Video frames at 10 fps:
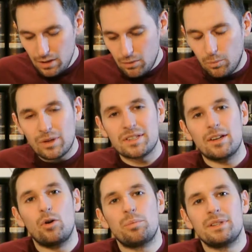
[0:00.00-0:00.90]
Whilst it
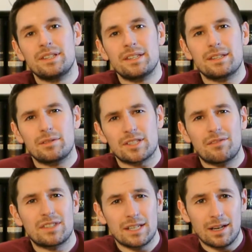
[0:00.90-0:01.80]
opened in
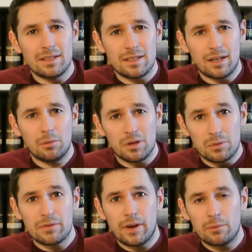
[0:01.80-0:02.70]
1798, while it was
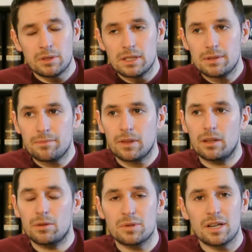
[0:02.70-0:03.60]
founded,
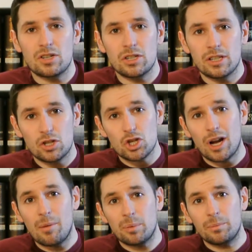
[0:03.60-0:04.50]
there was actually a
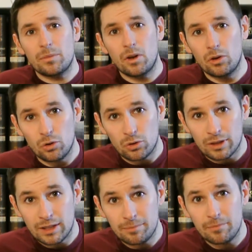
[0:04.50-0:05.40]
chap on Orkney,